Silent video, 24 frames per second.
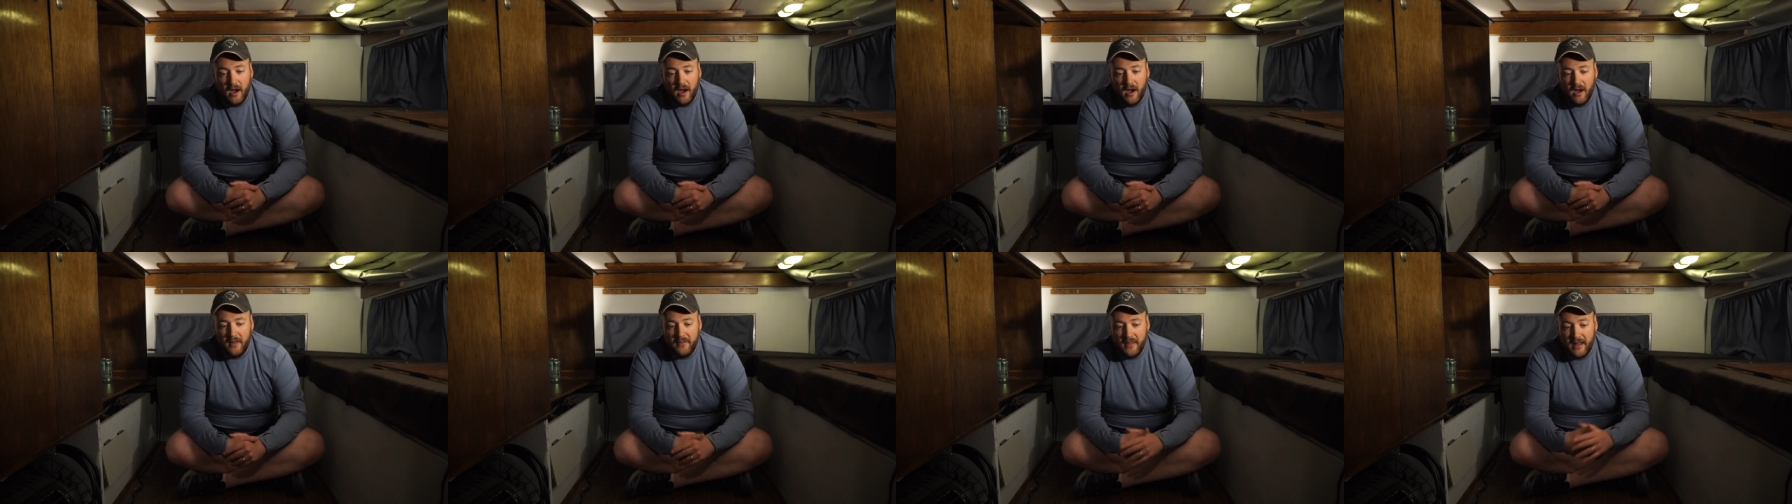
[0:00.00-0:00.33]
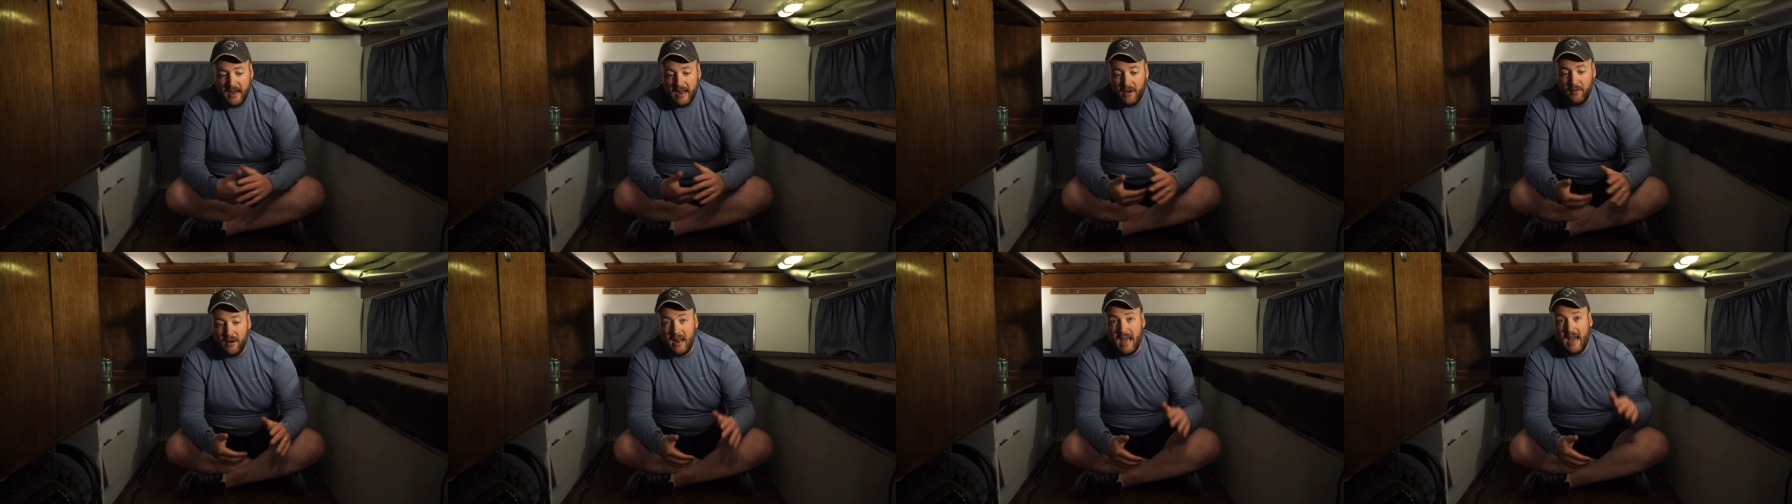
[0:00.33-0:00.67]
Uh,
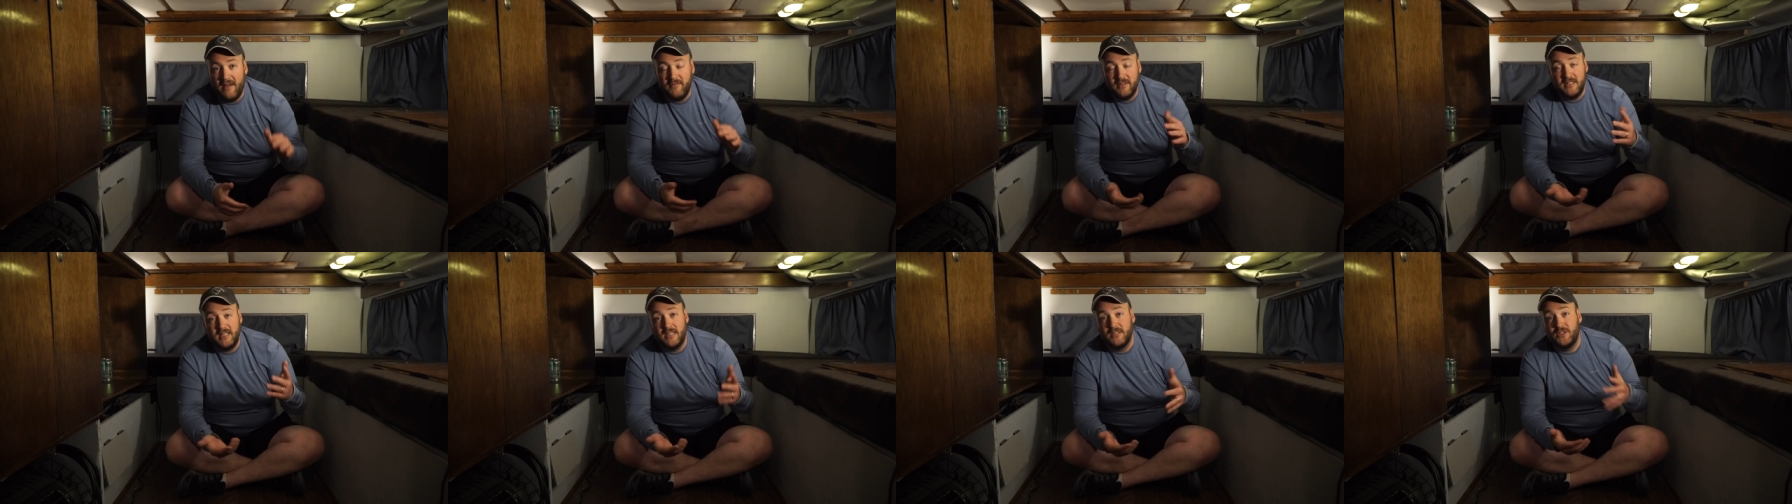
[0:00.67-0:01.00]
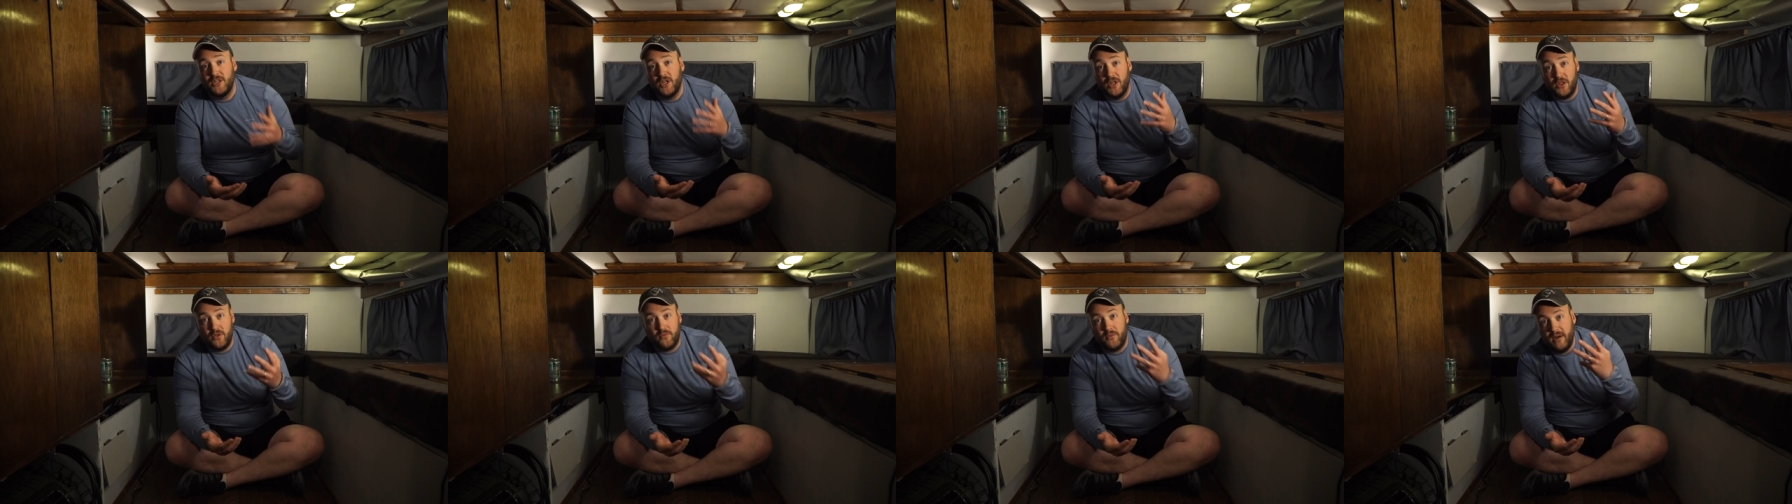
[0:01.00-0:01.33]
then I would have
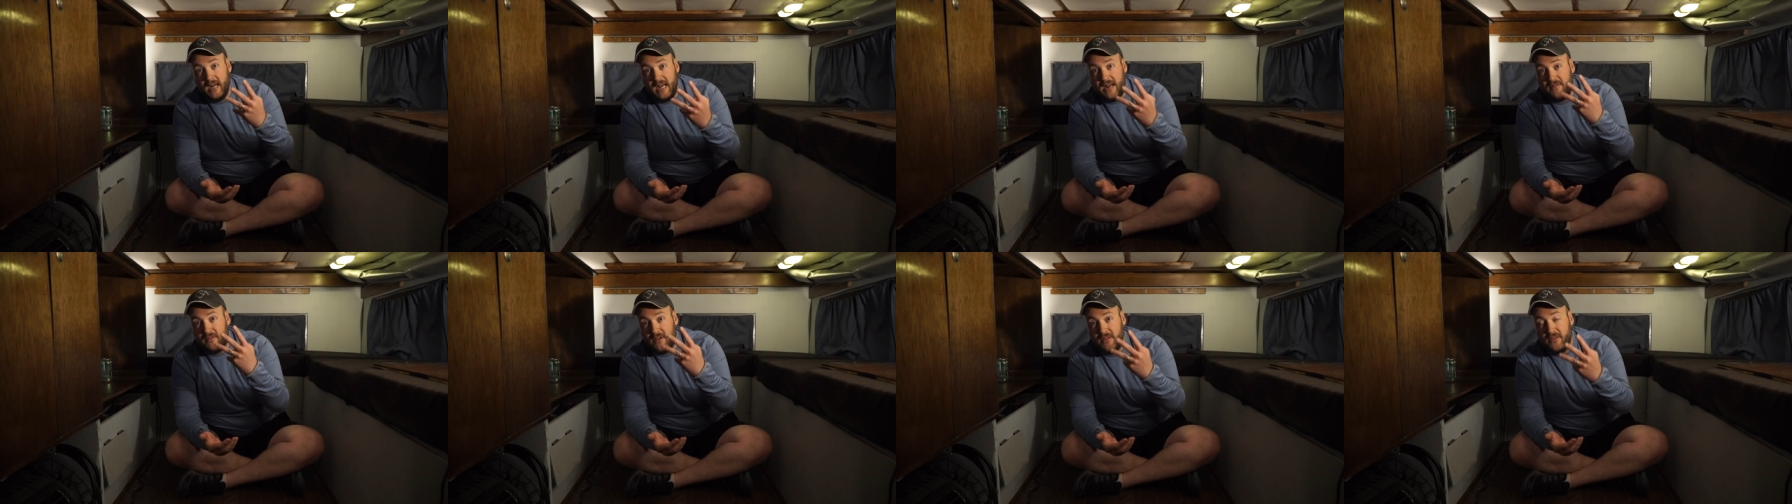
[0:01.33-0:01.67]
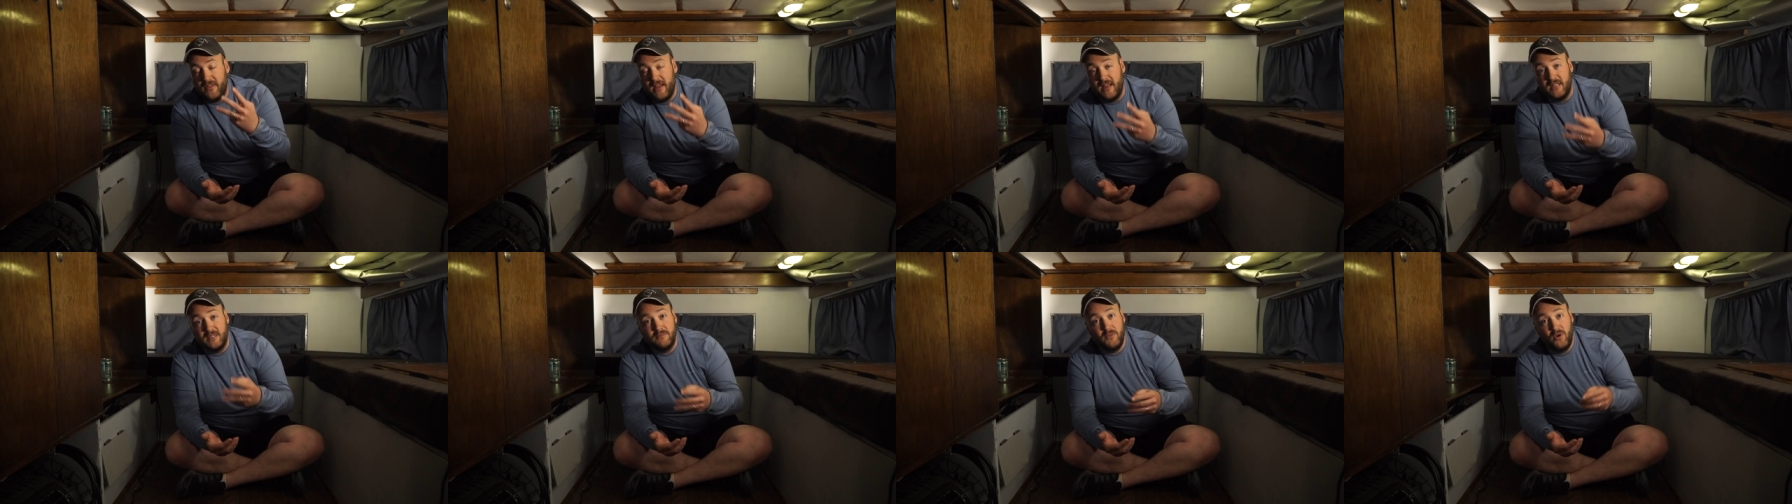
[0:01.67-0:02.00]
essentially three
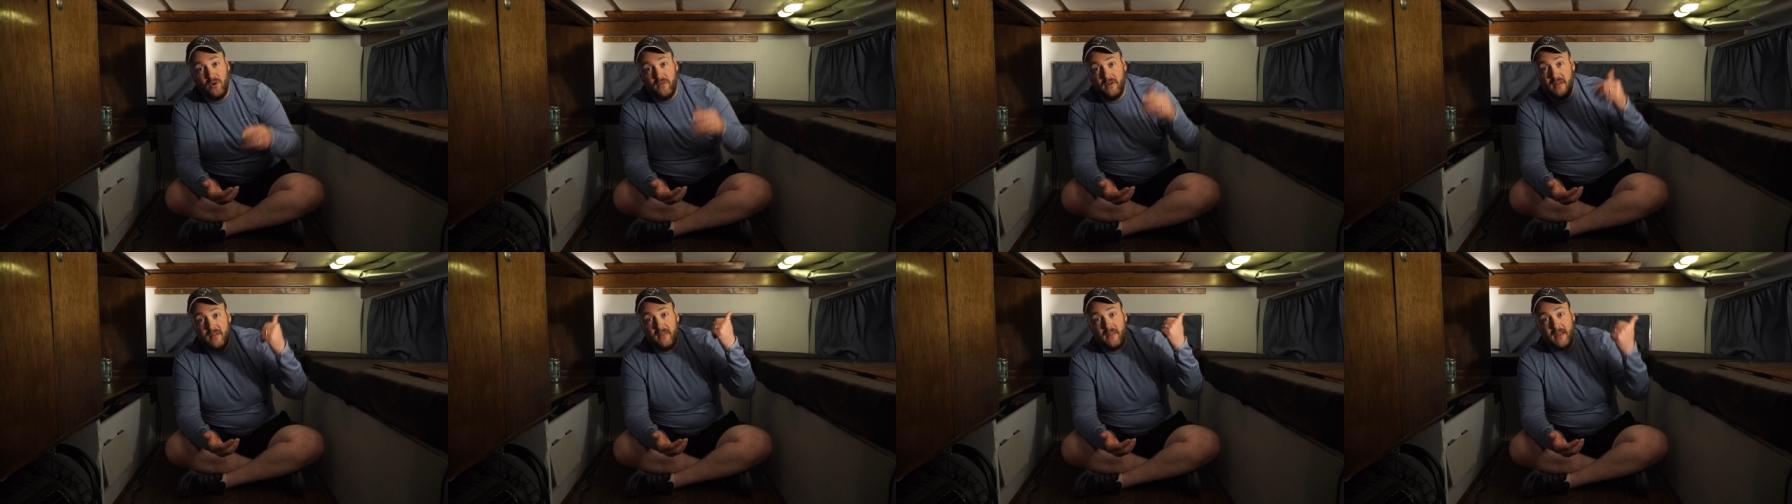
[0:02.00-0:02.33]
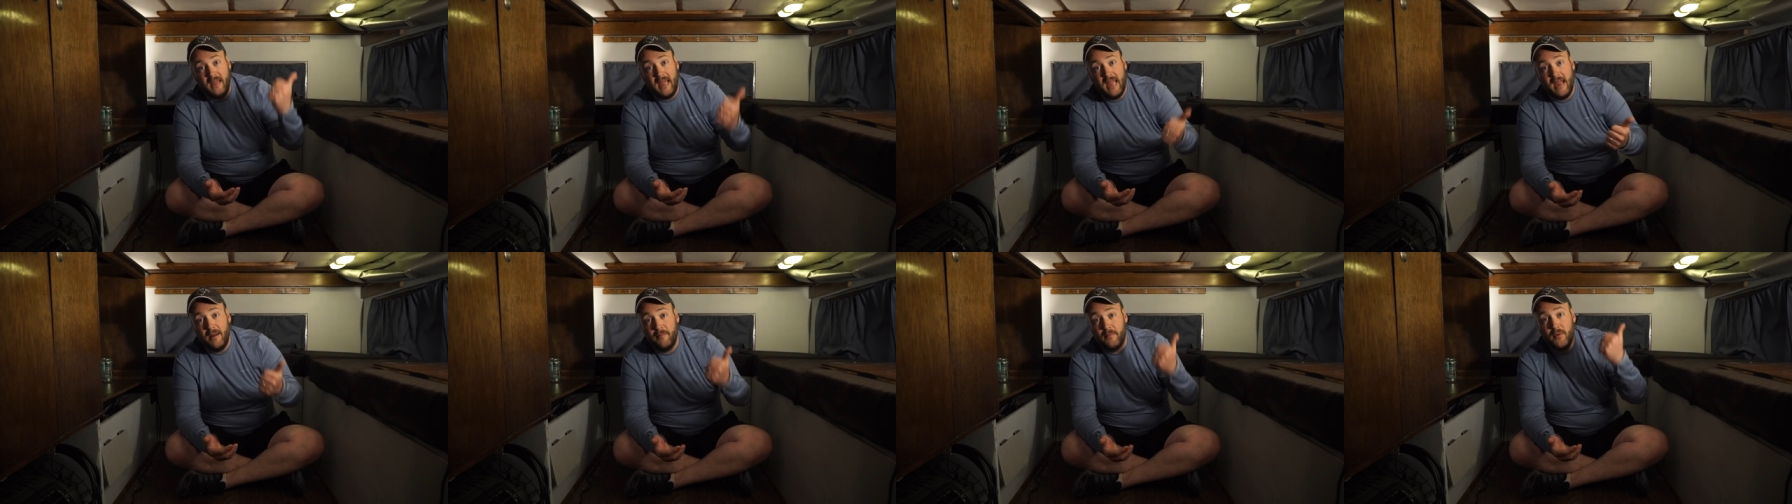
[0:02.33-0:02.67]
different things moving, the
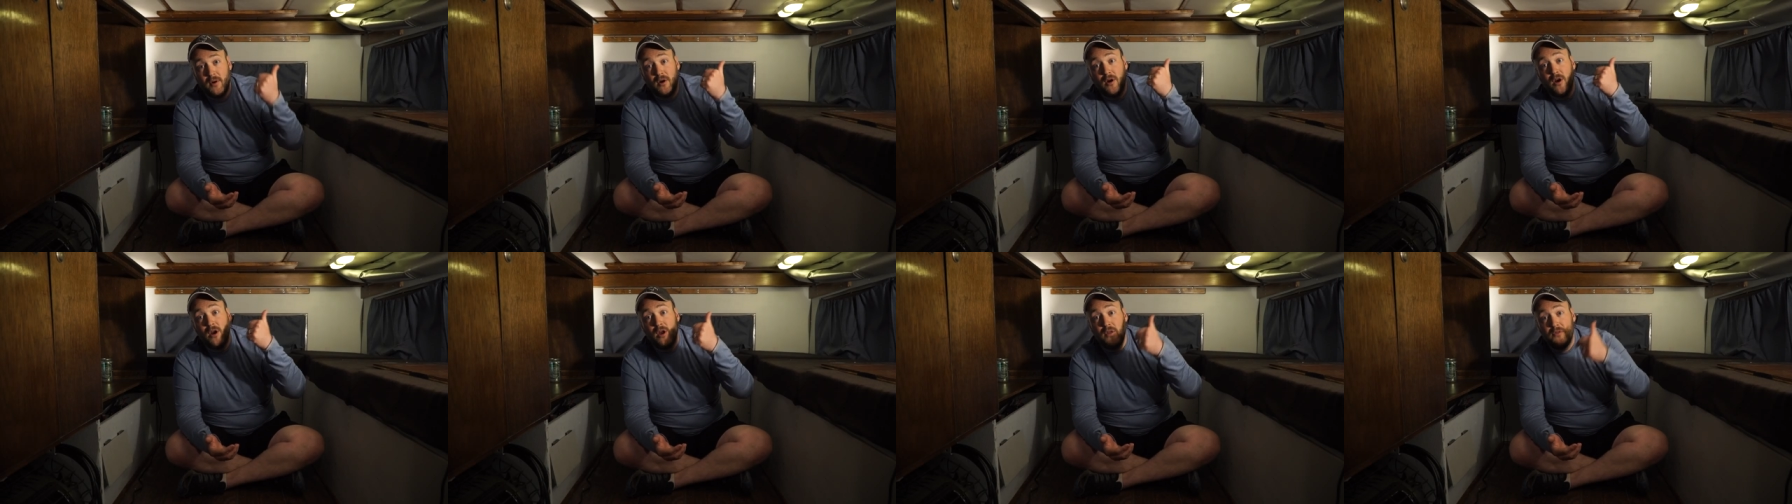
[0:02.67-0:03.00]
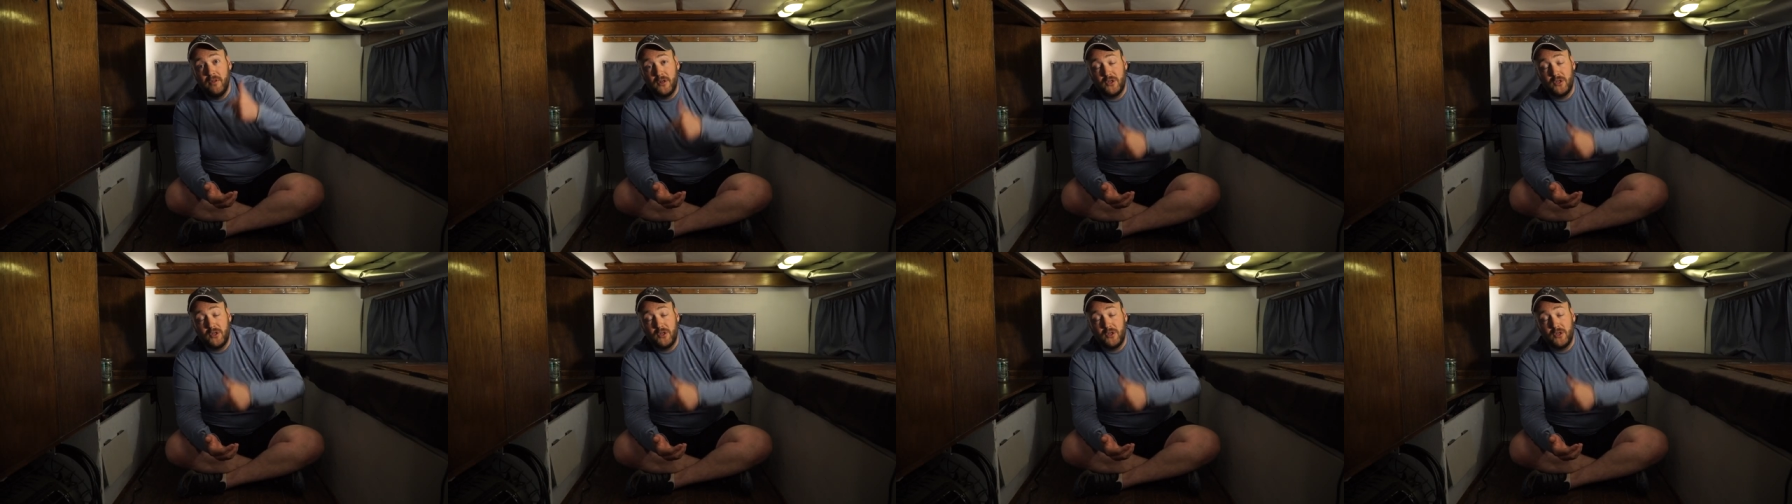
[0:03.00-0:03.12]
camper,